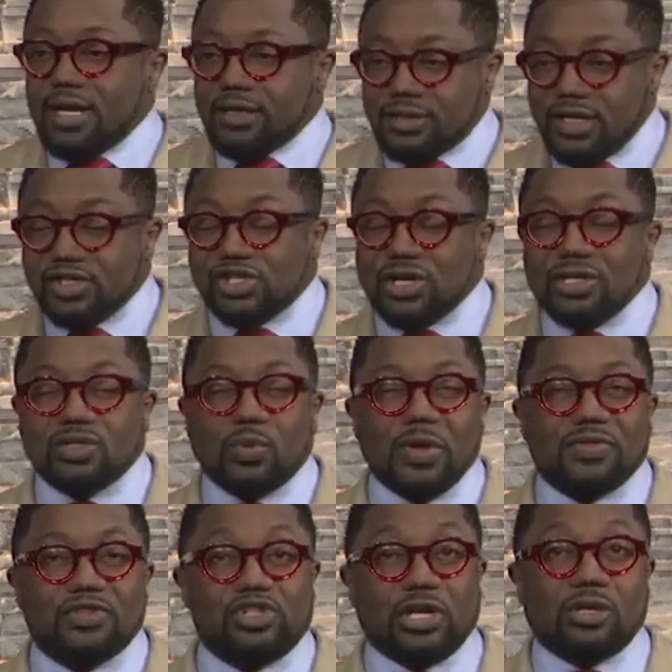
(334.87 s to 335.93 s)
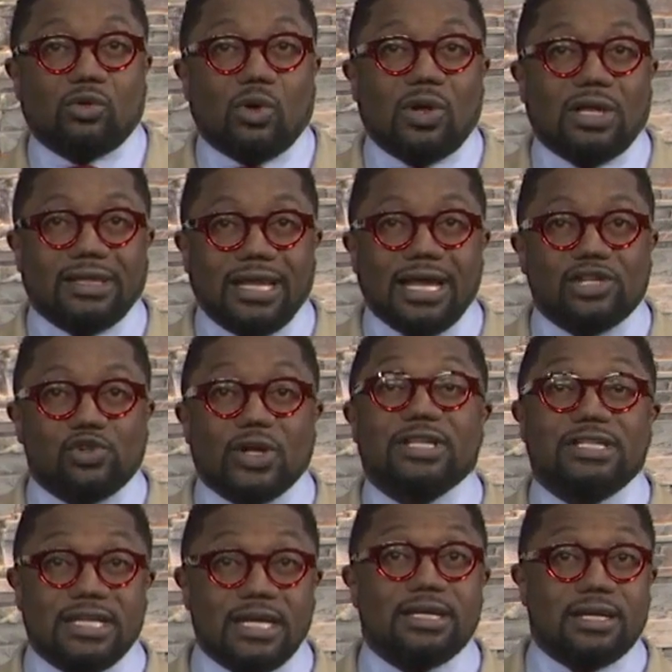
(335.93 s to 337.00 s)
Technicians with General
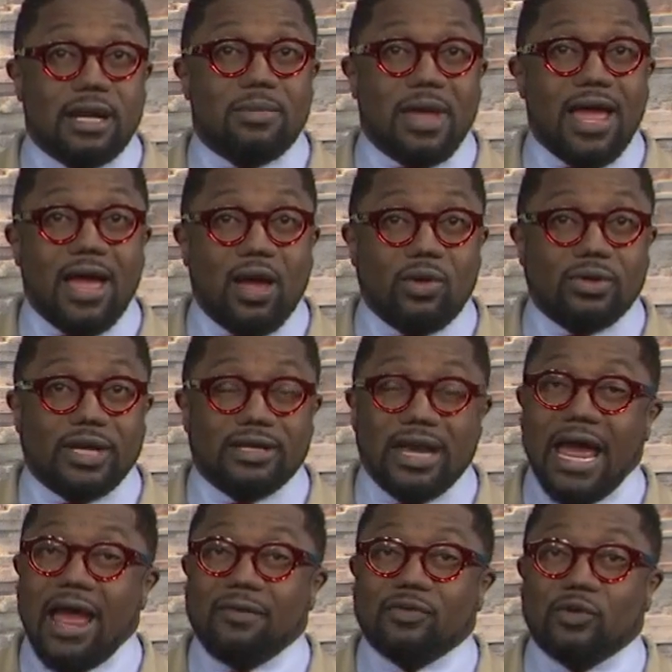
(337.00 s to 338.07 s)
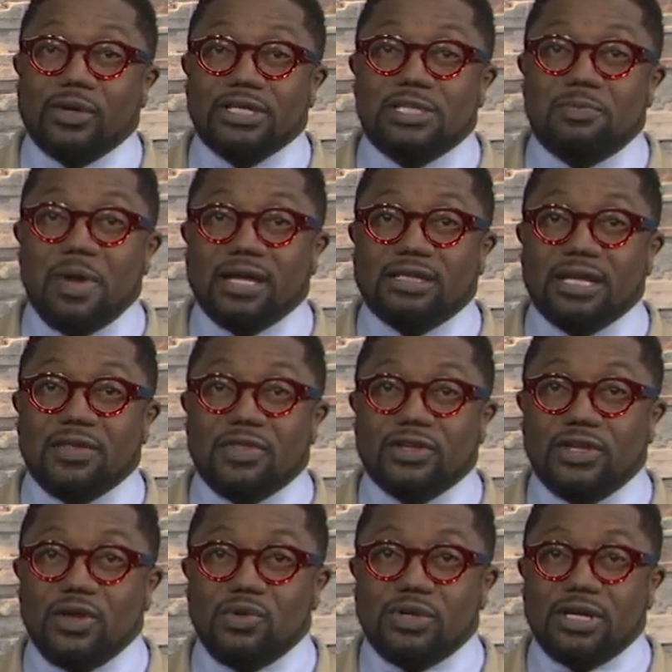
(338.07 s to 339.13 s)
Electric did come out, and after inspecting
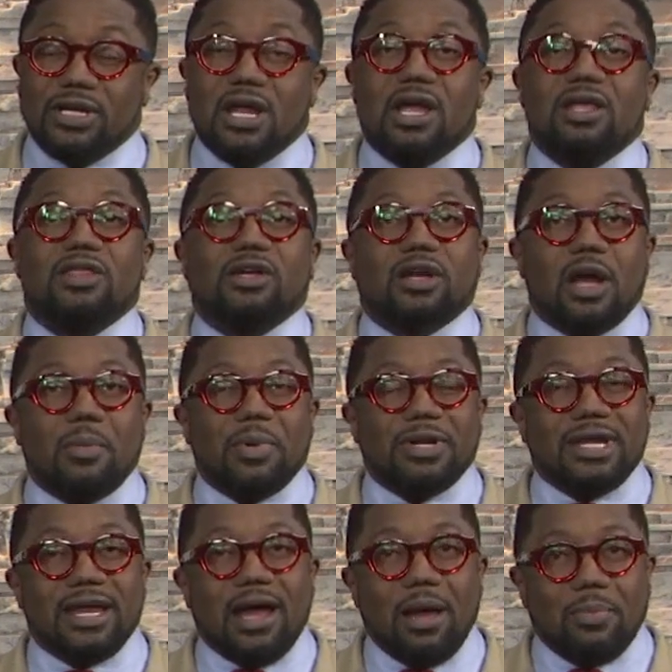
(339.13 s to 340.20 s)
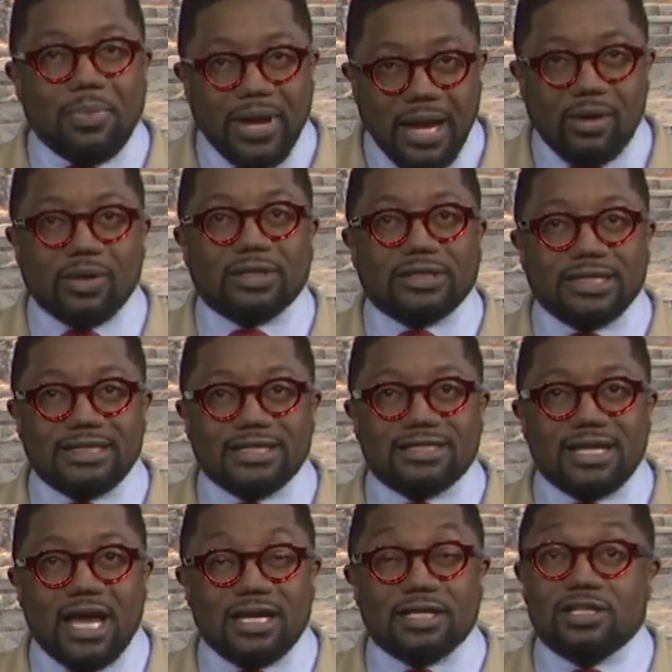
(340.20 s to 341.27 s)
the unit, the company apparently
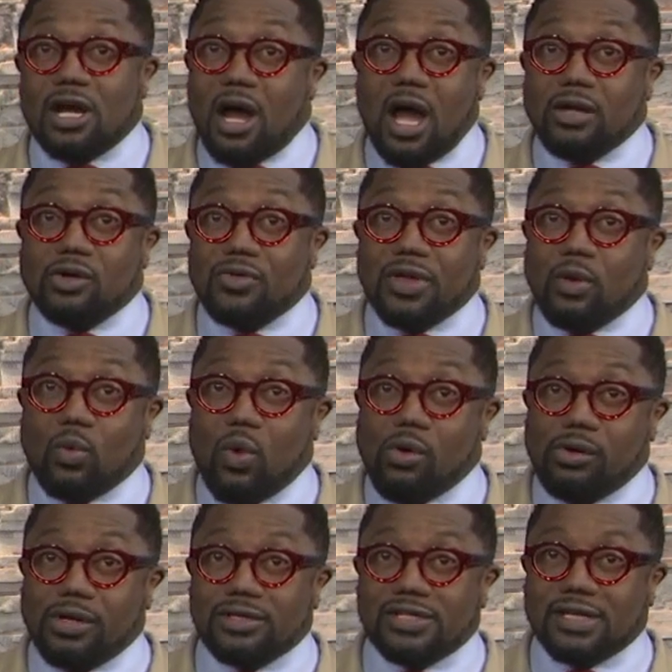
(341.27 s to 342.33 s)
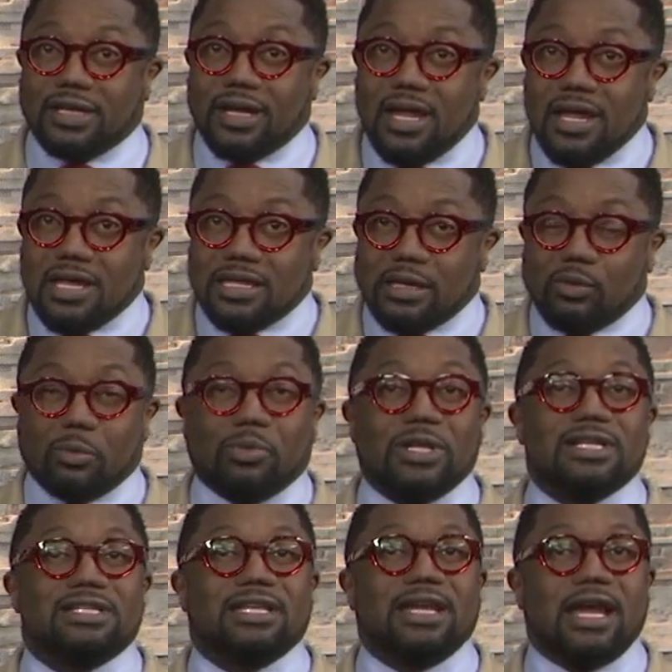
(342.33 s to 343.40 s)
decided to honor their warranty. They
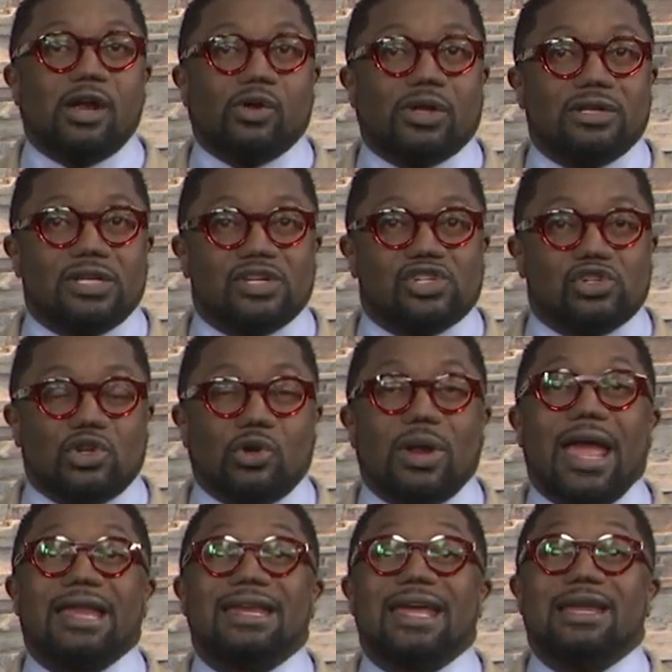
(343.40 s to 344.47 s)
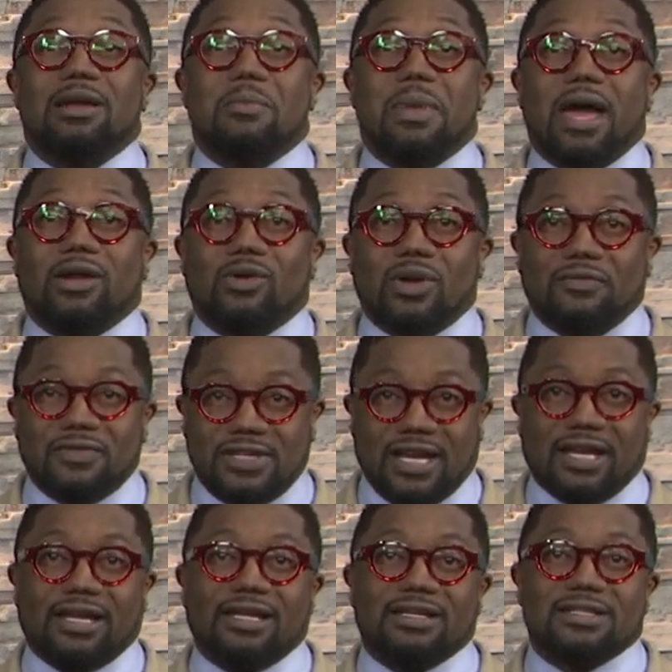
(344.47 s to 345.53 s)
replaced the air conditioner and in a matter of
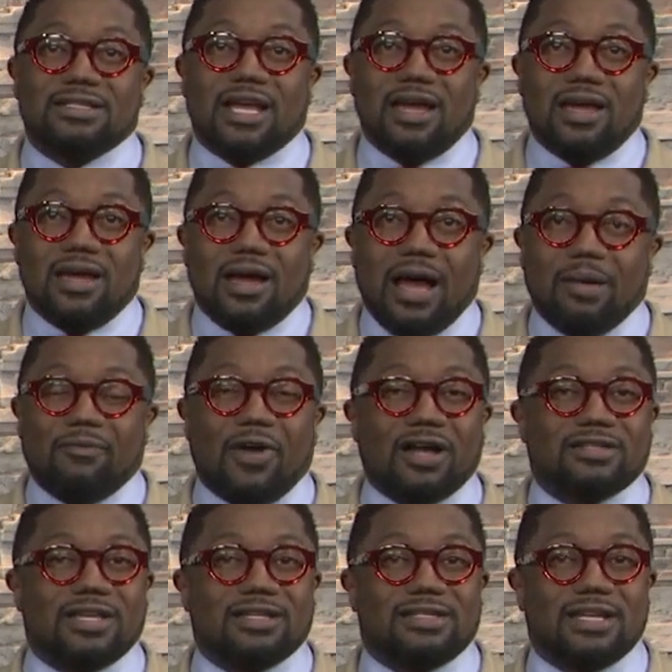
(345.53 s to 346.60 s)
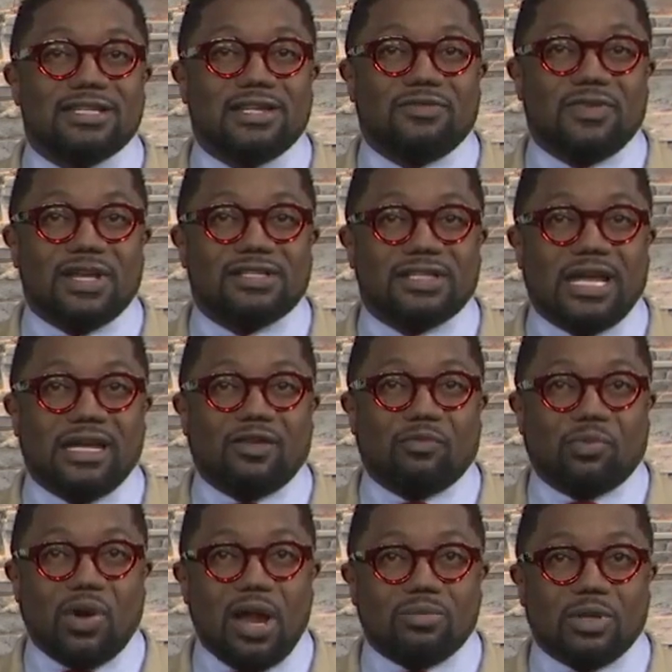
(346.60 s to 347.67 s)
days. I'm Fox SA's
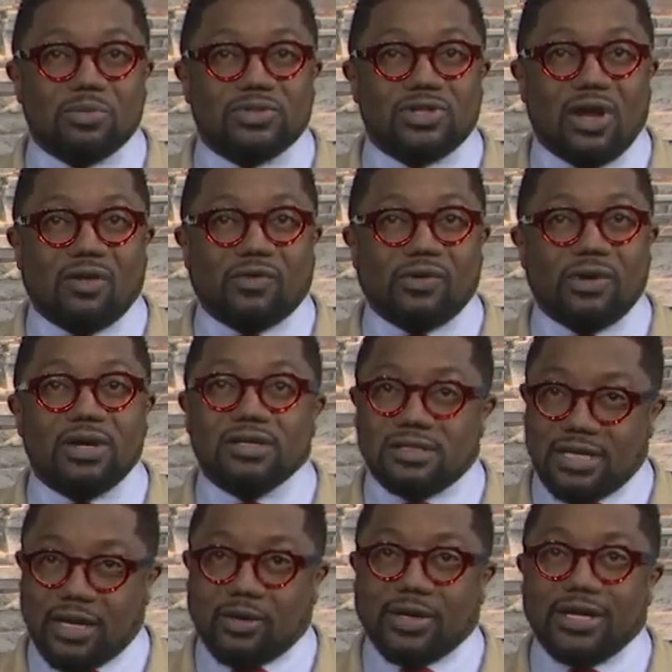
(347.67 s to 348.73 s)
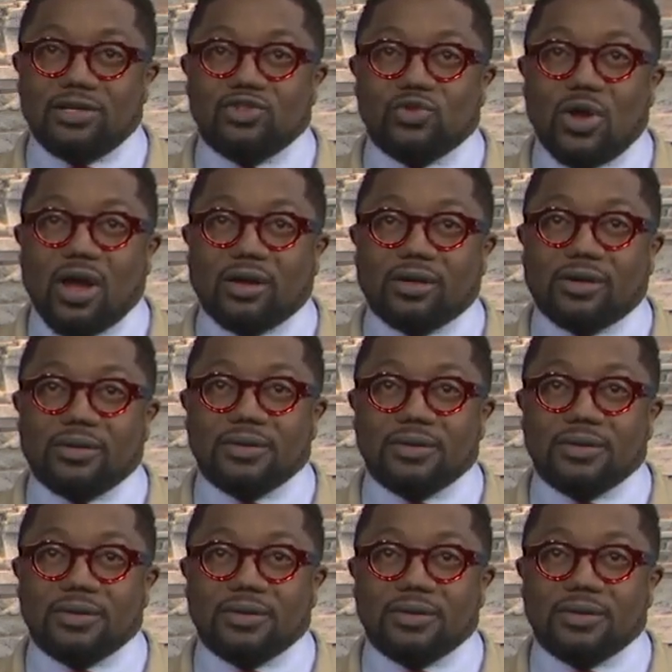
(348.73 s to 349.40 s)
investigative problem solver, Darian Trotter.